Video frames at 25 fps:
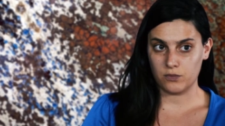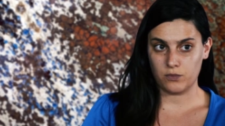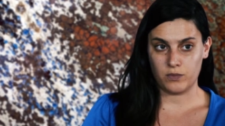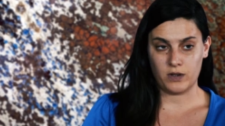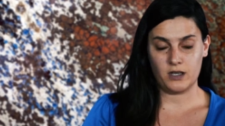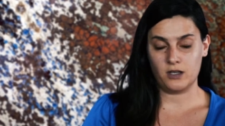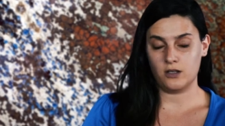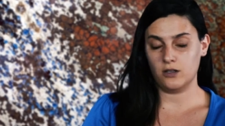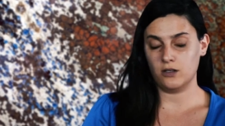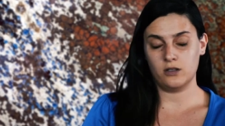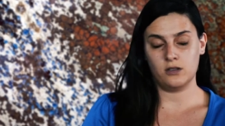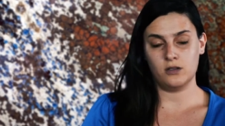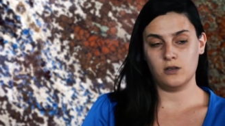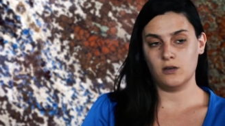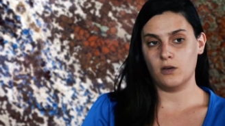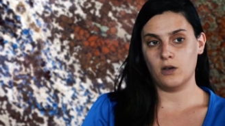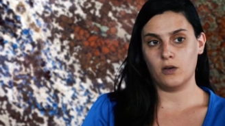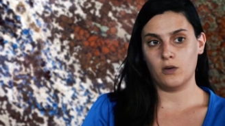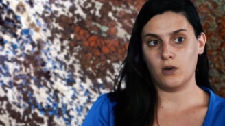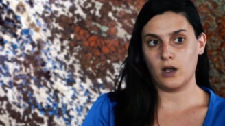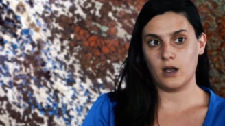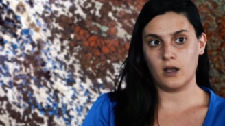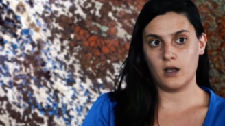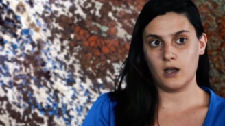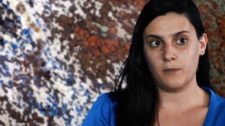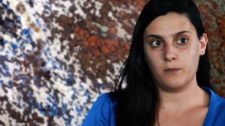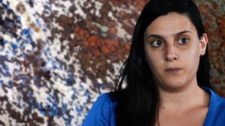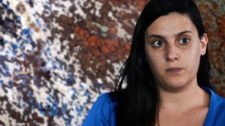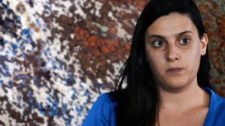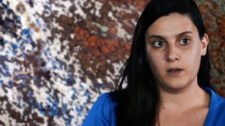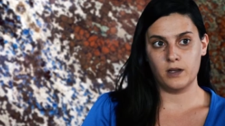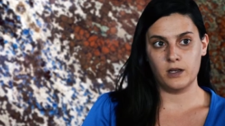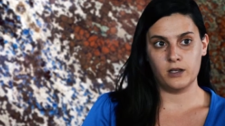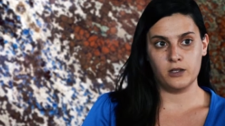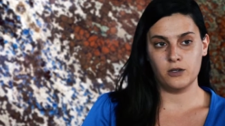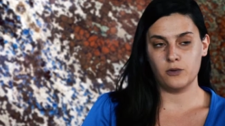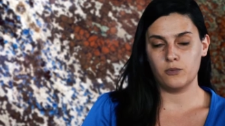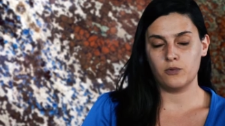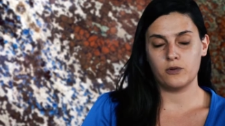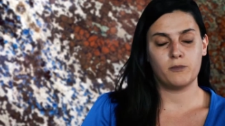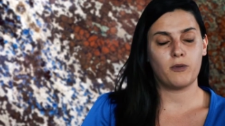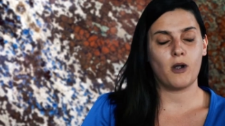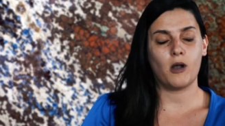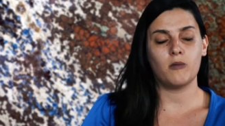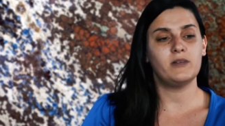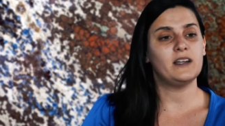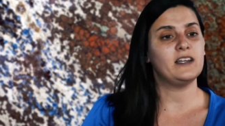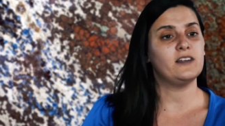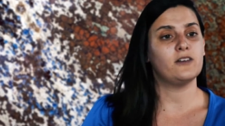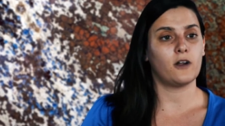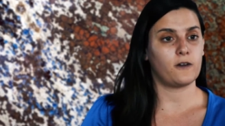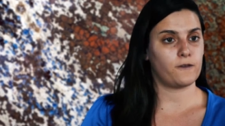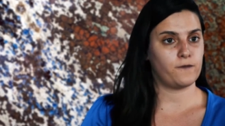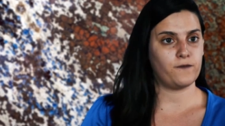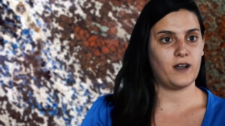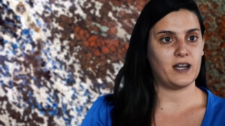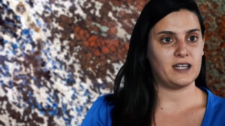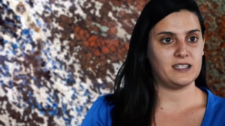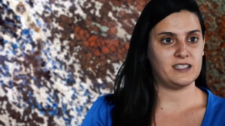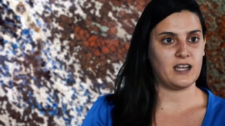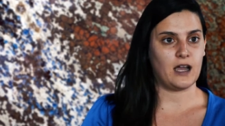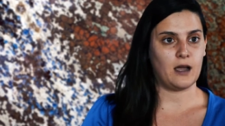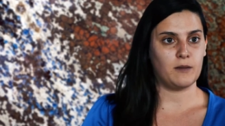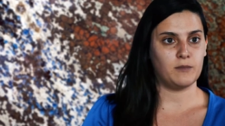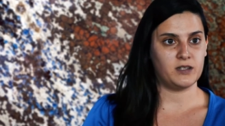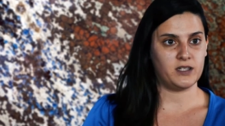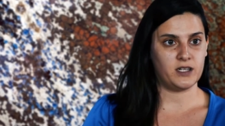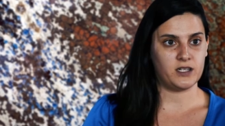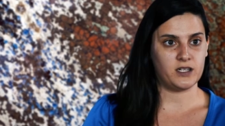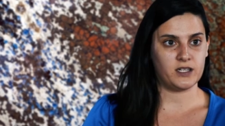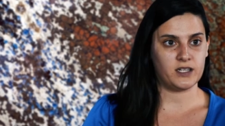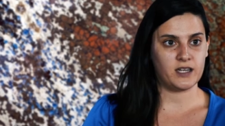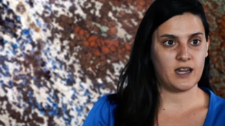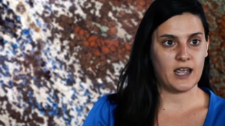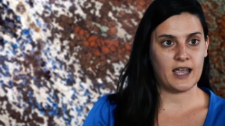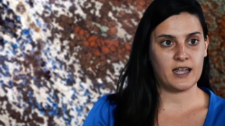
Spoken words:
where you would probably not find diamond in it.